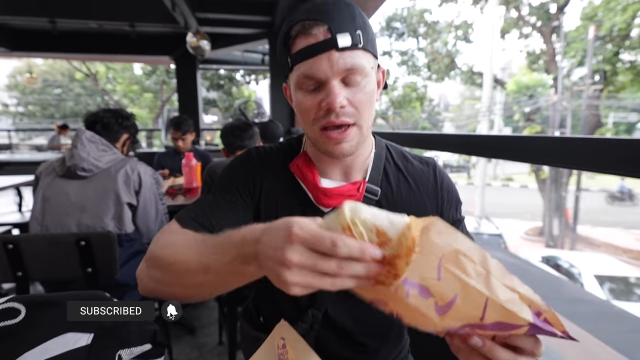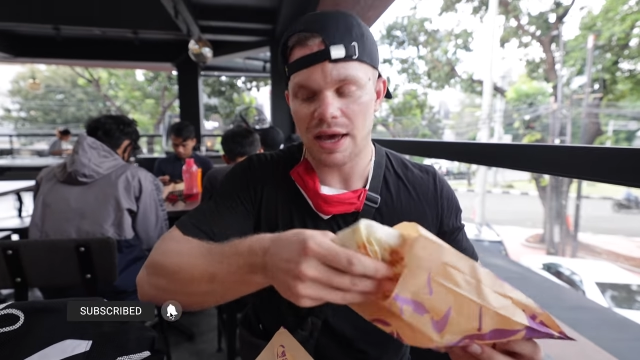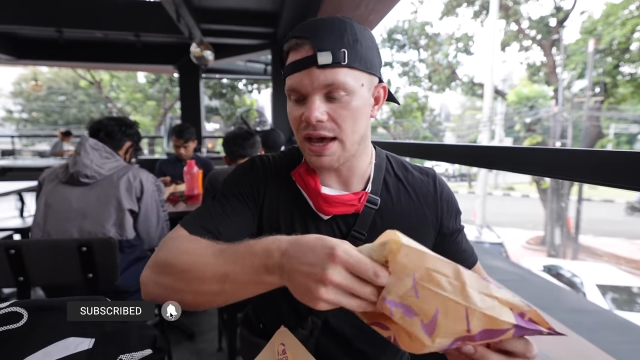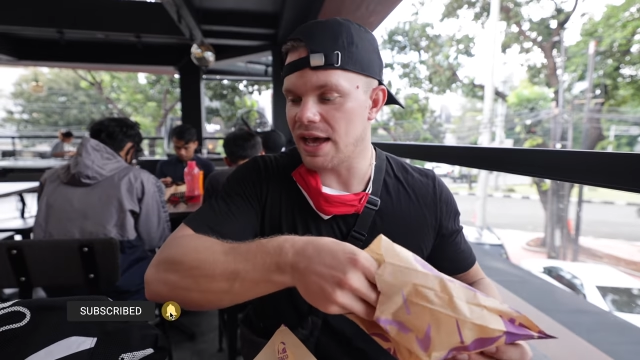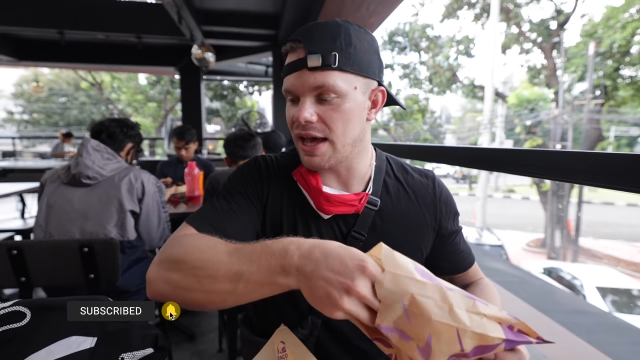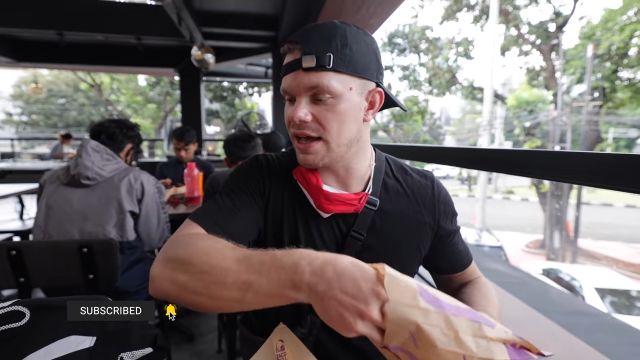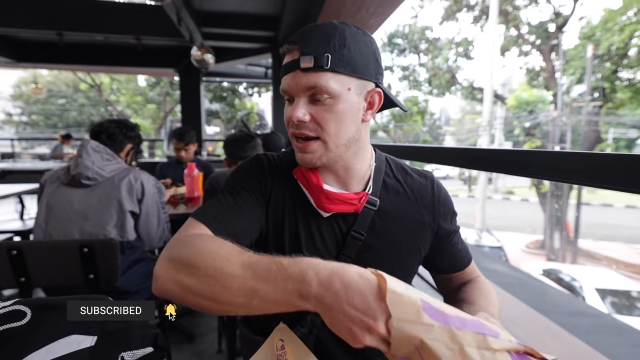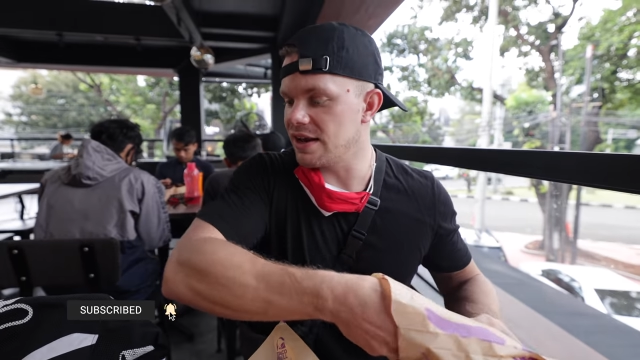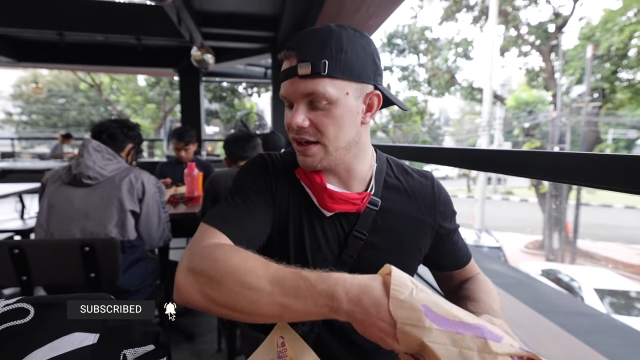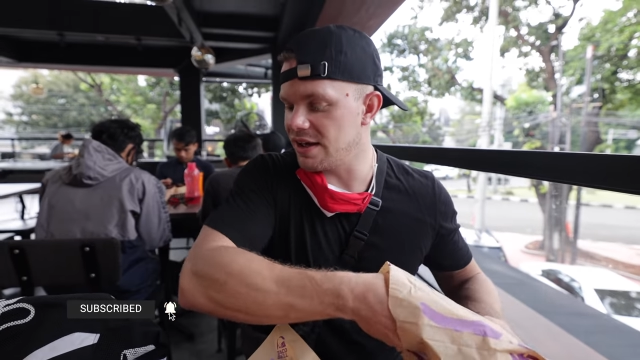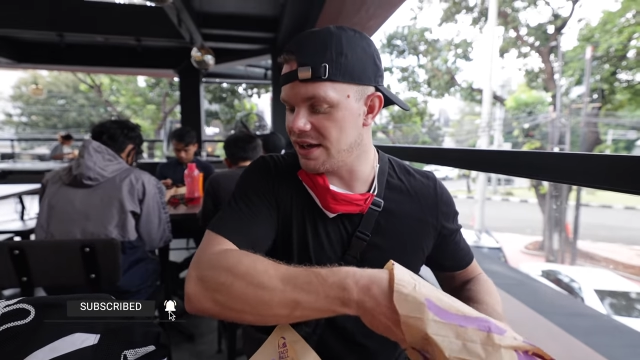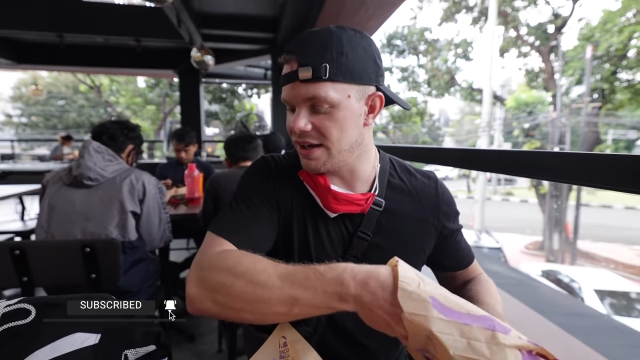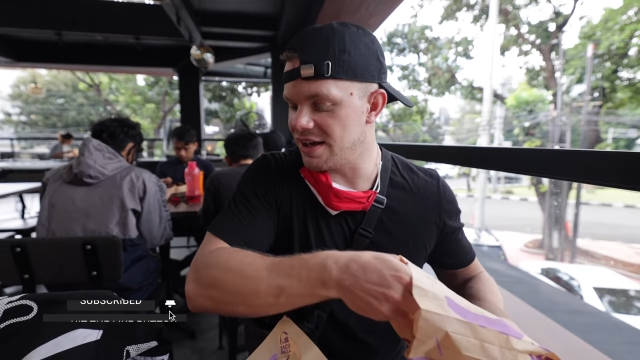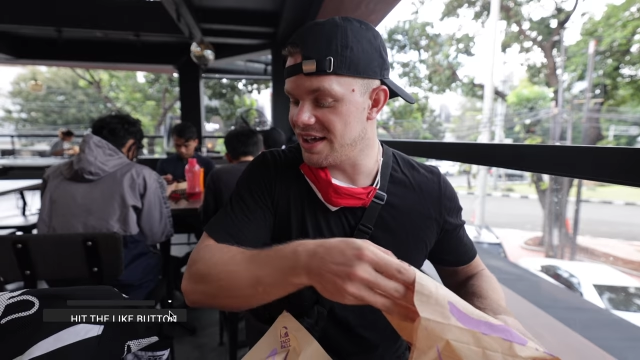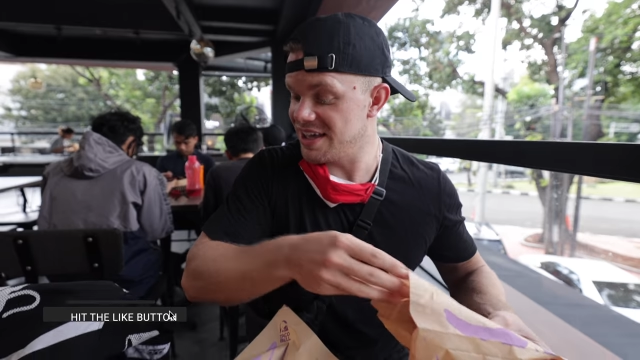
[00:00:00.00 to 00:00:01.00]
and
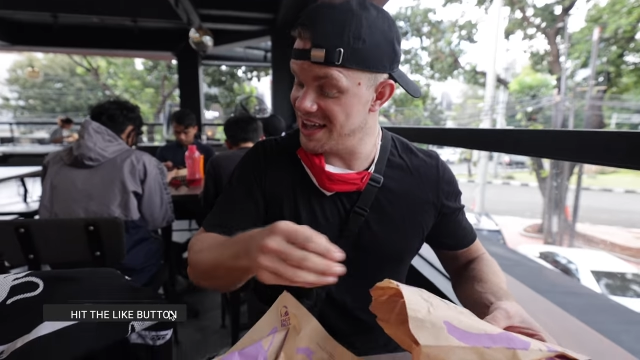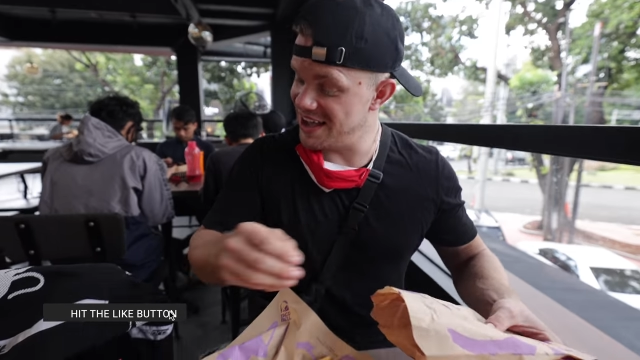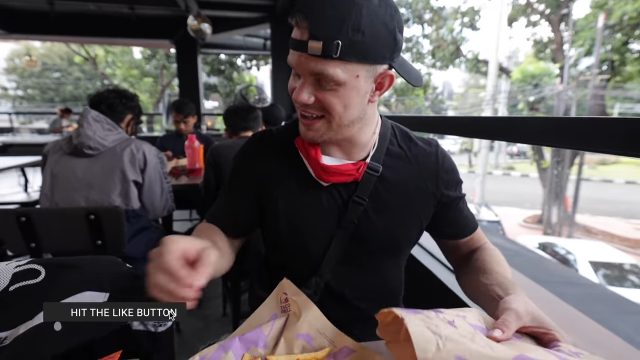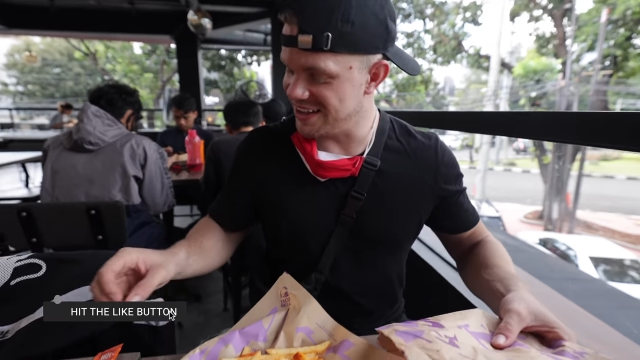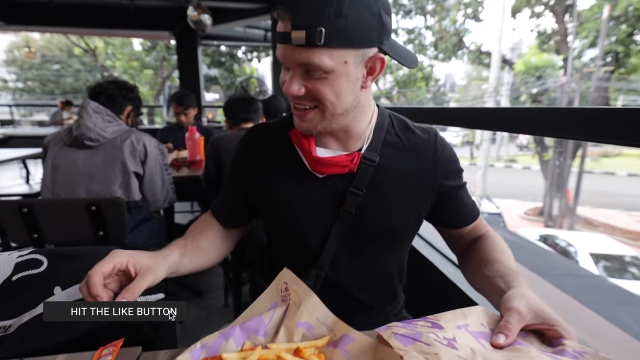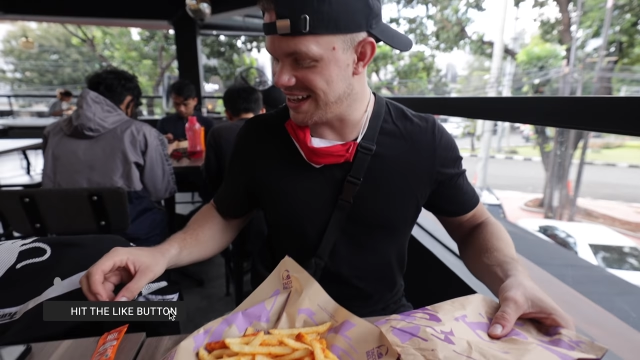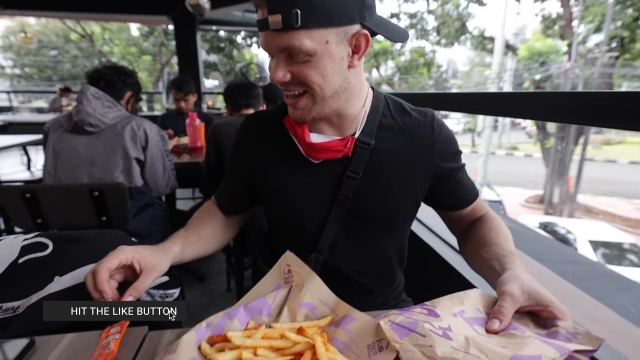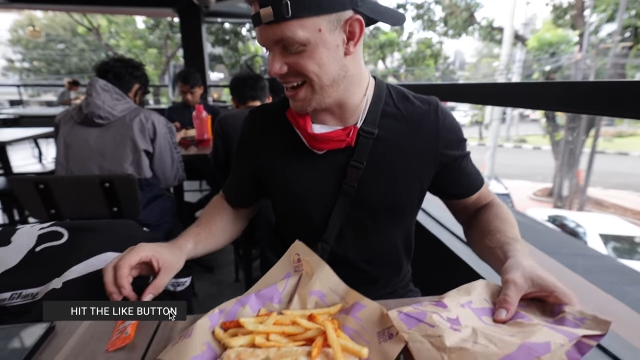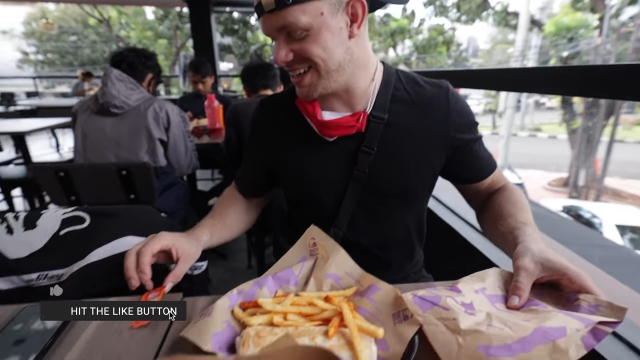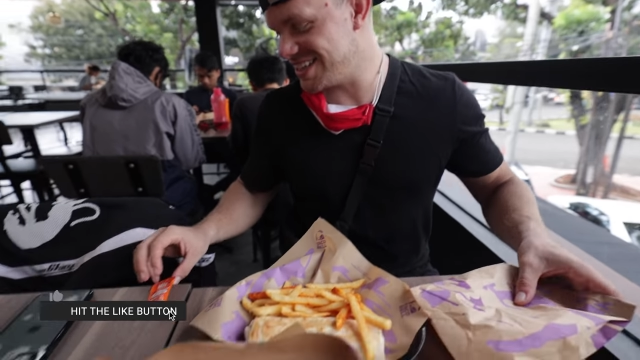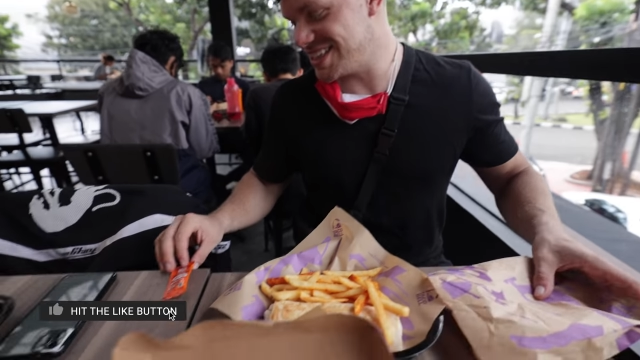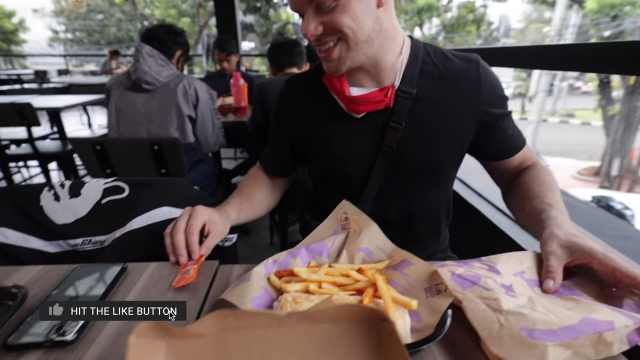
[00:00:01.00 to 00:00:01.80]
yeah, Alex,